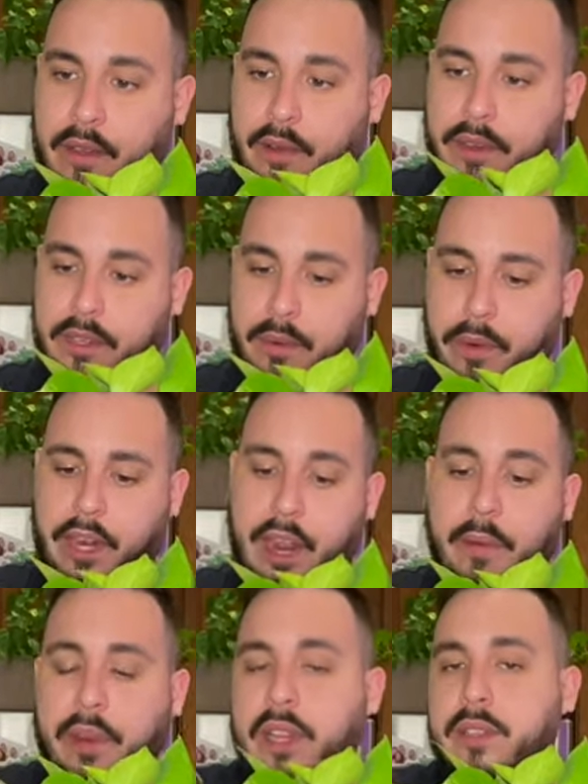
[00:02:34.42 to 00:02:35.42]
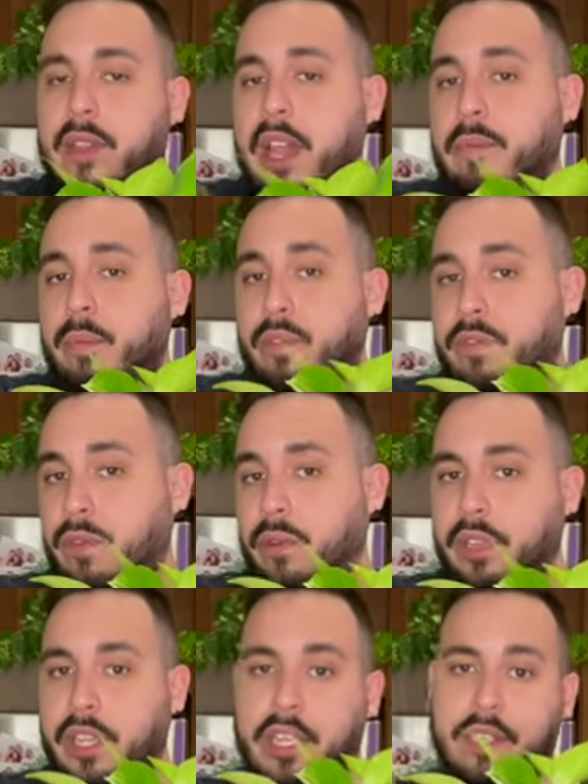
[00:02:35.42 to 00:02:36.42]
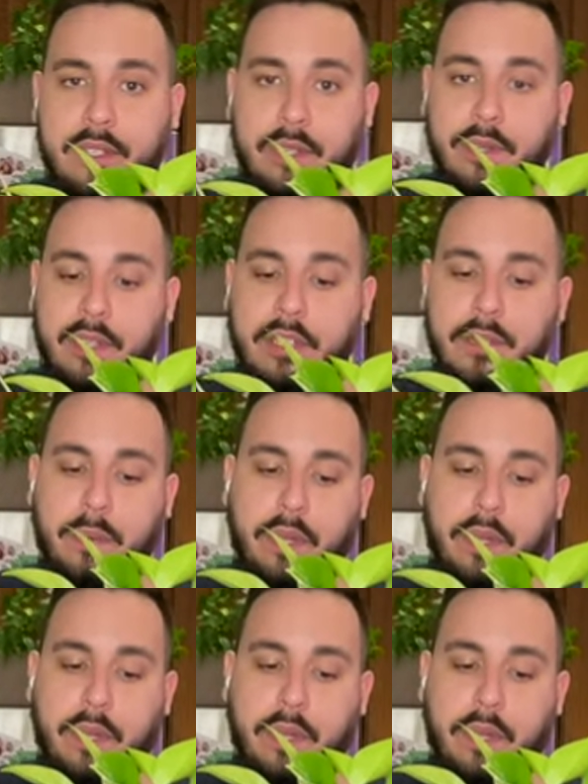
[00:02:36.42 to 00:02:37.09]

going to work. I wanted to add more foliage to this